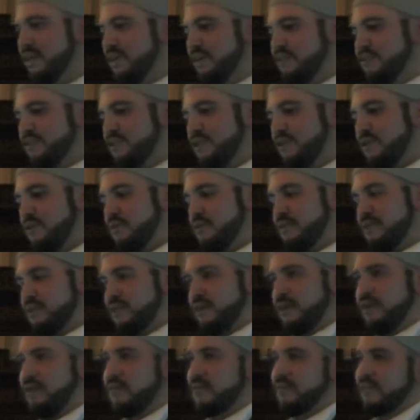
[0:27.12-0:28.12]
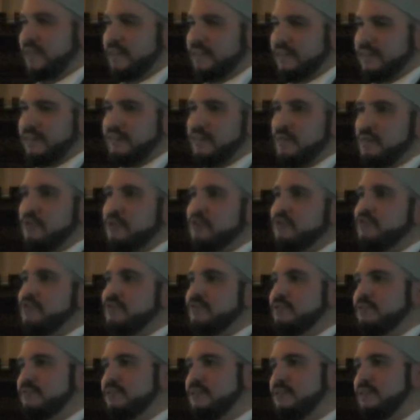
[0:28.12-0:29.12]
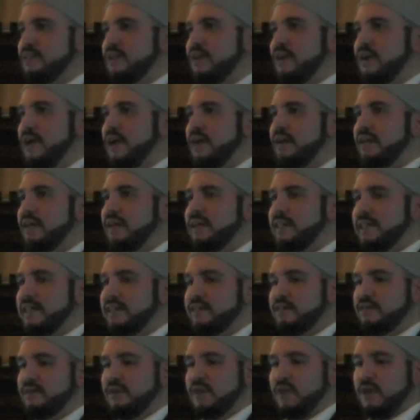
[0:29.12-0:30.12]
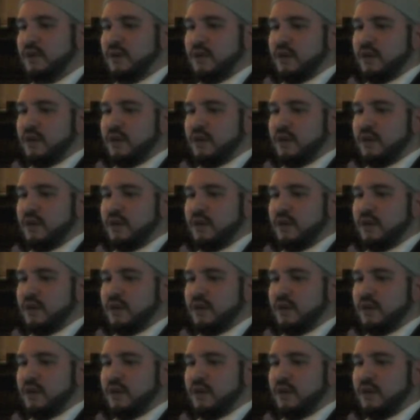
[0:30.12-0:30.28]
So, you know, there's no consistency there, and at least